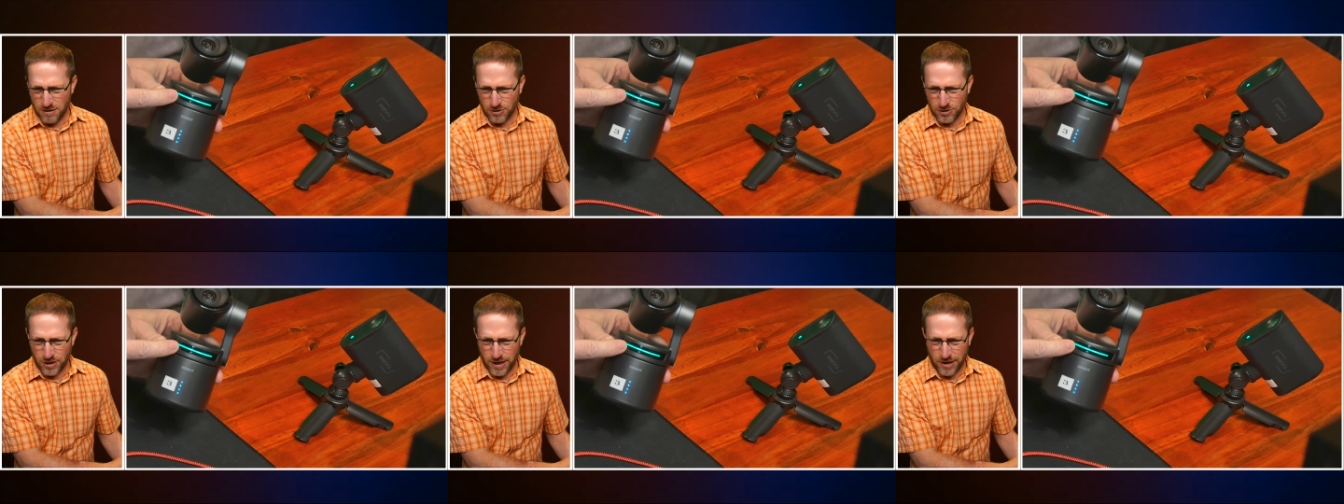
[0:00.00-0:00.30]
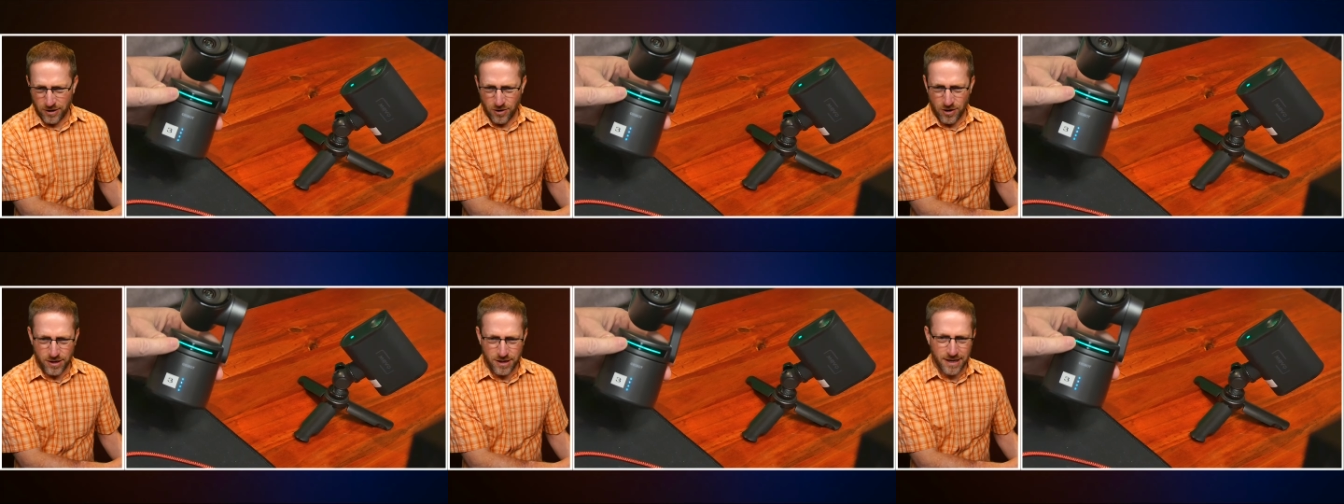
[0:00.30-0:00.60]
looks
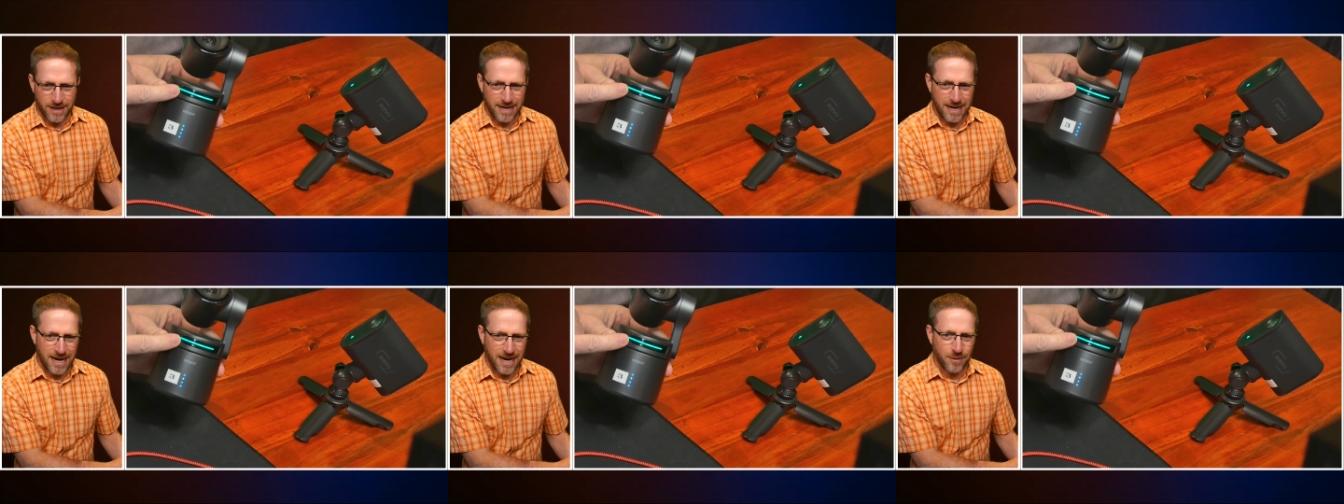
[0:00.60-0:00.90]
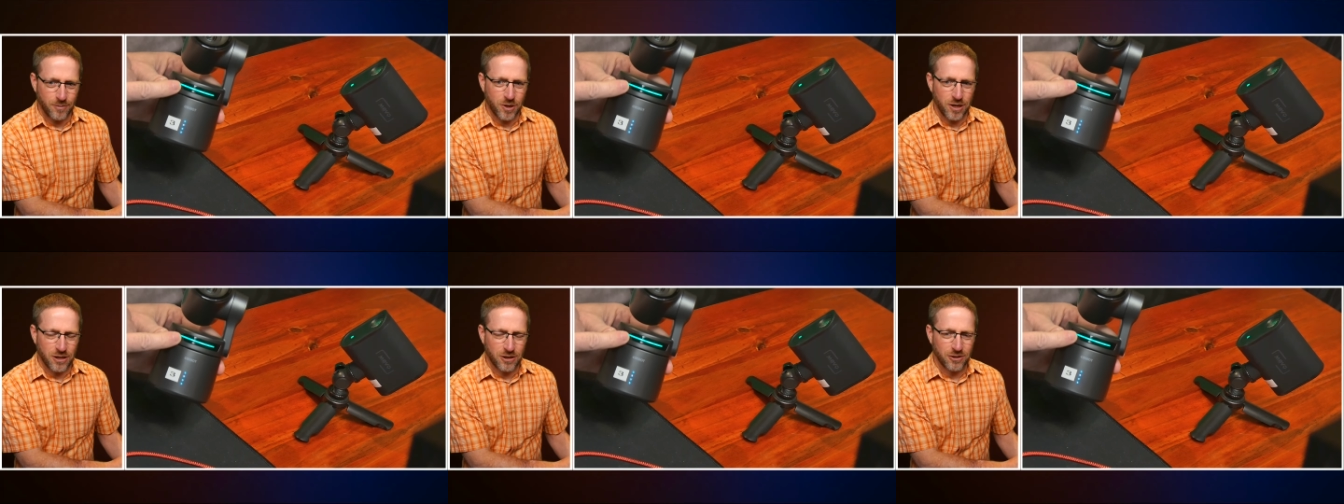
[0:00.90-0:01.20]
like on the
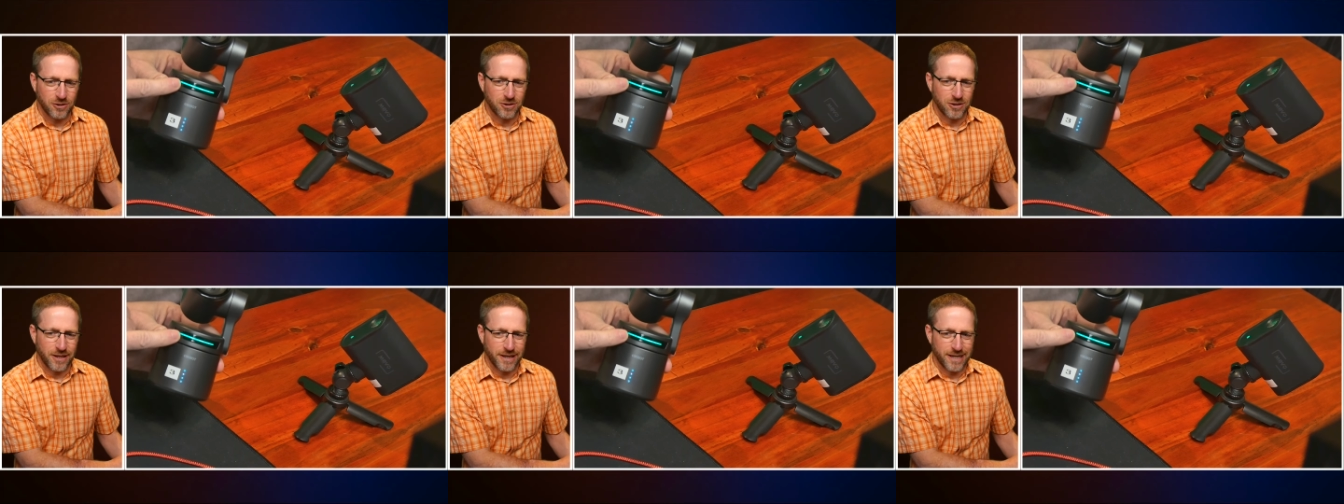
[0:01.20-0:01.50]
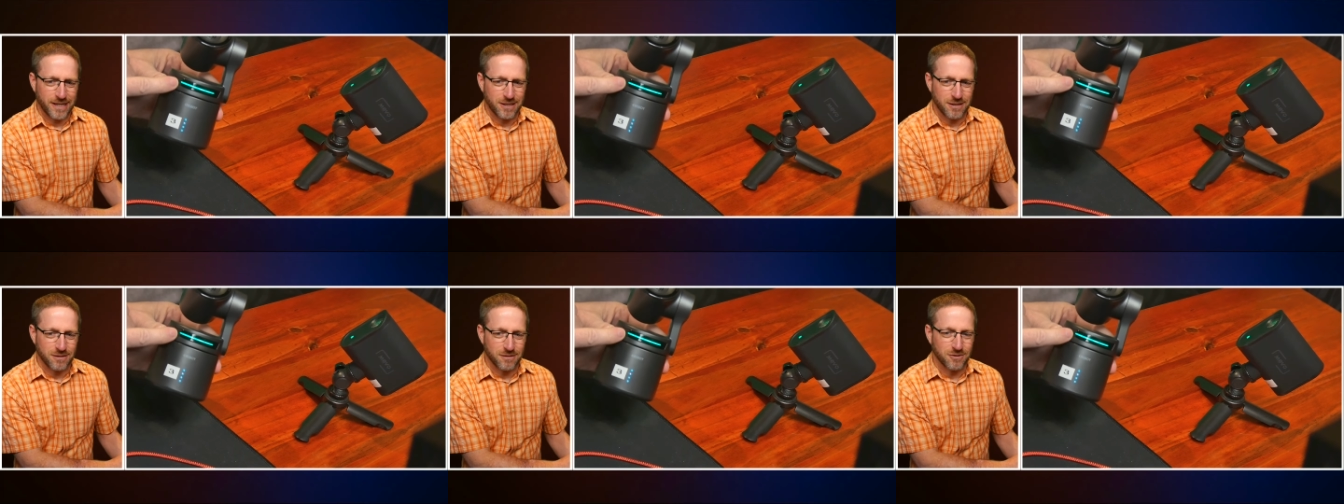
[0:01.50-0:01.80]
camera, it looks
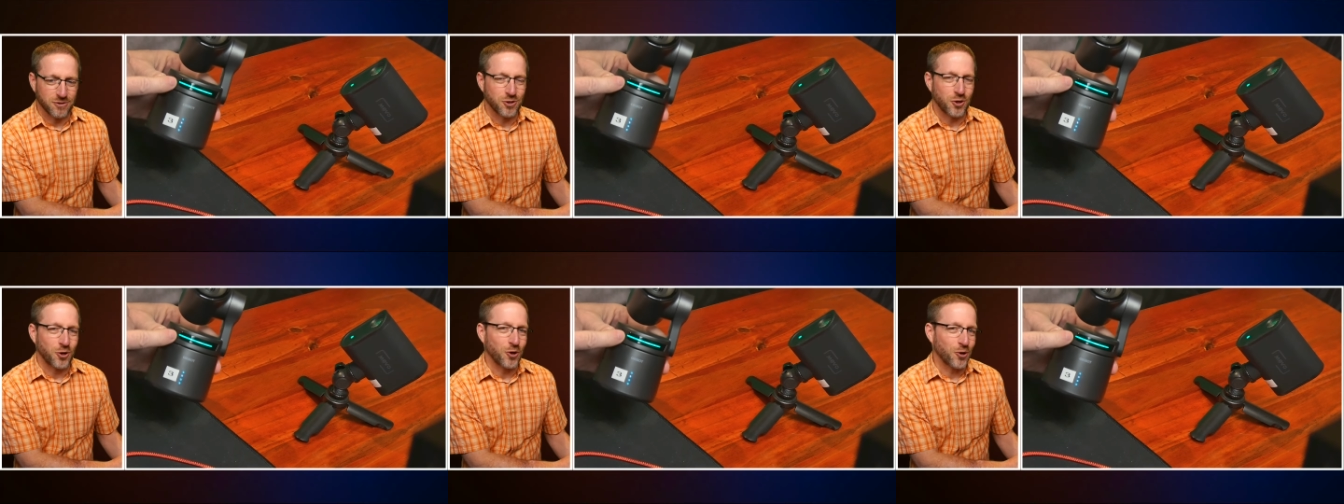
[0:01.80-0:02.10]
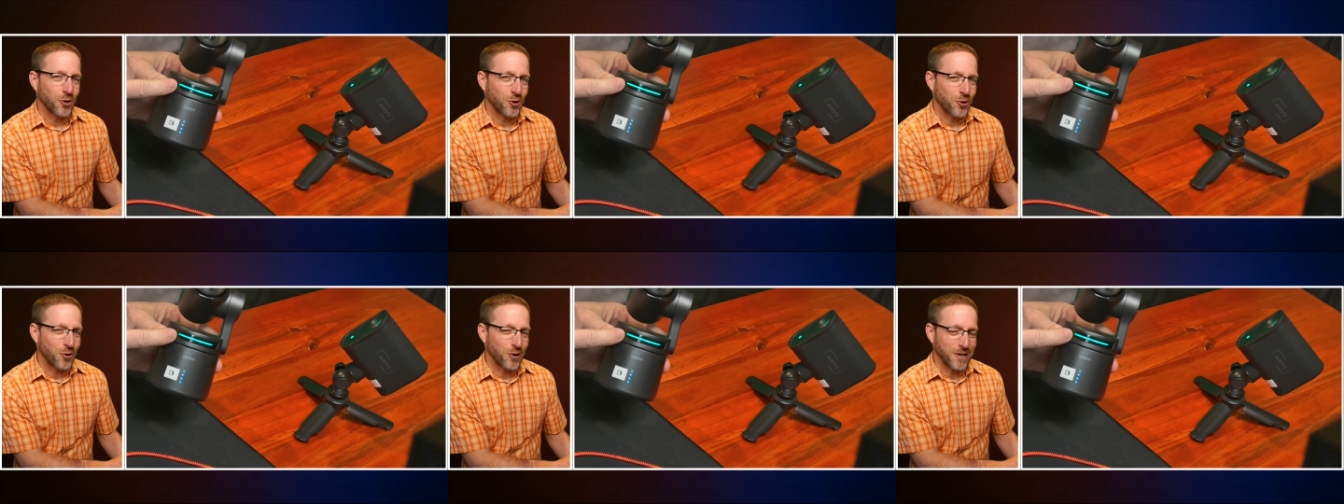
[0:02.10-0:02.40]
like it's
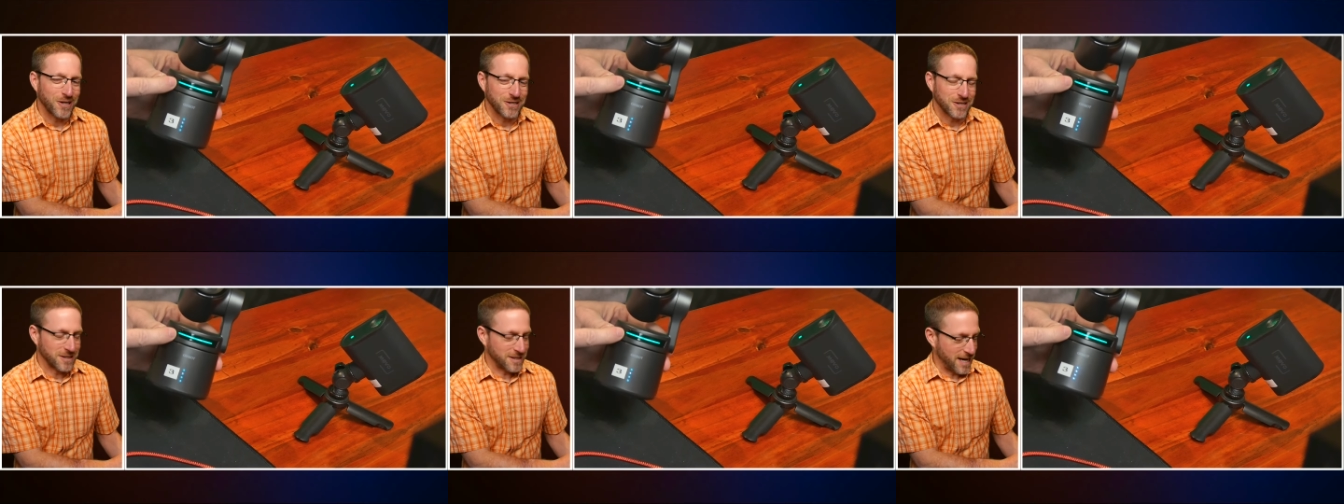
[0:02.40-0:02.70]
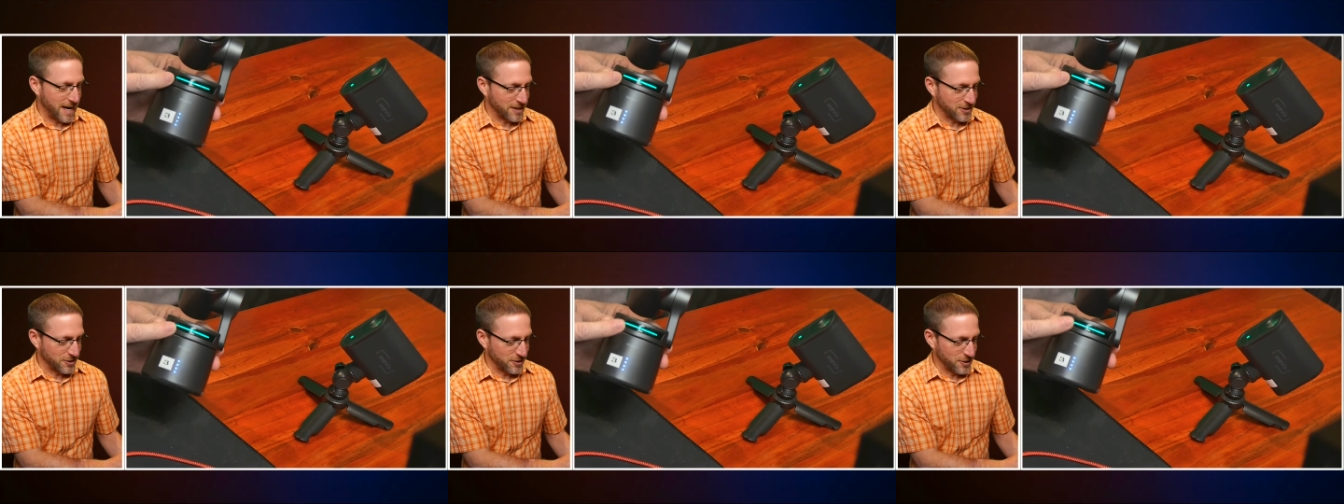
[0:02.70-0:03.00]
turquoise.
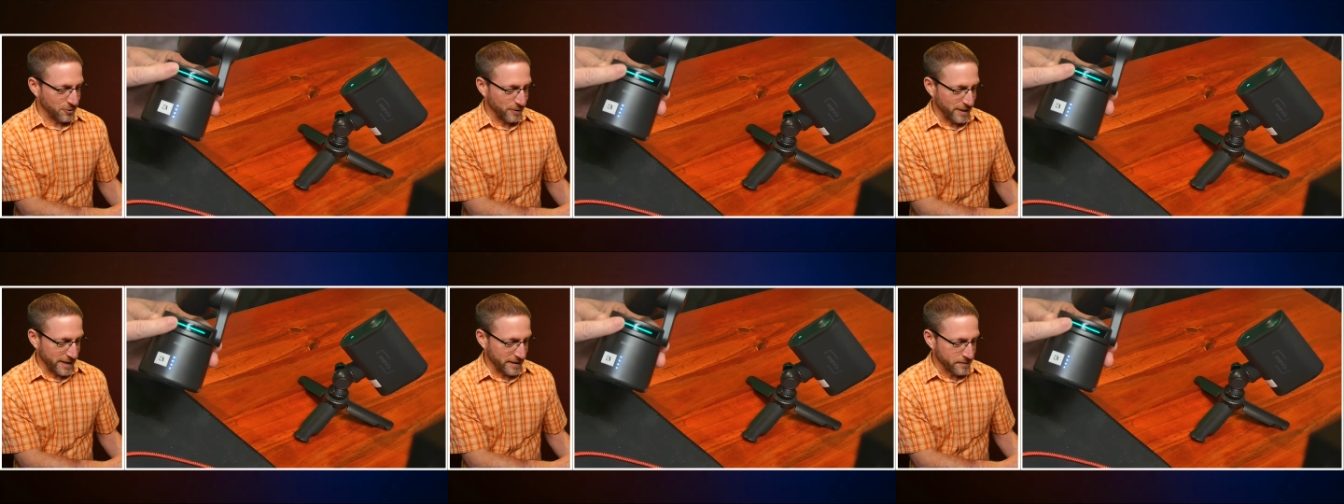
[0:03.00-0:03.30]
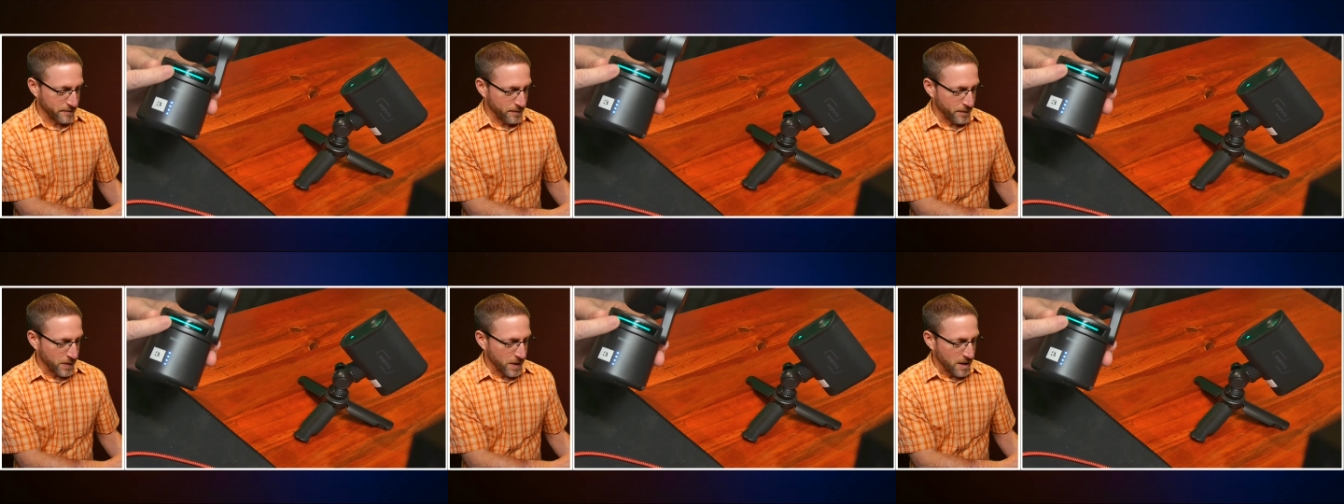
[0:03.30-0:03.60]
It's actually
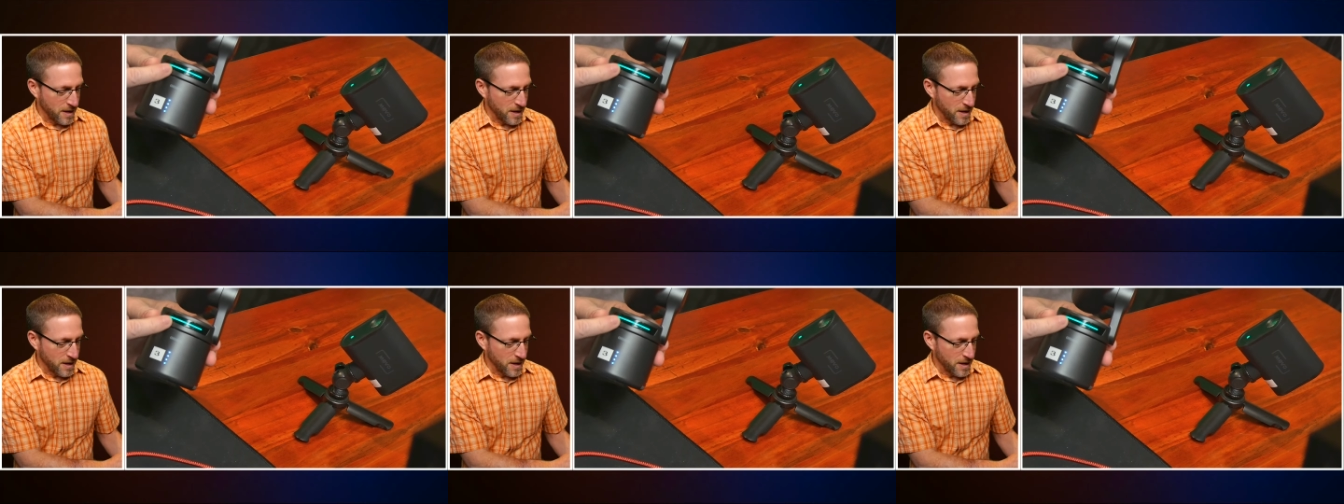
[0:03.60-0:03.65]
green.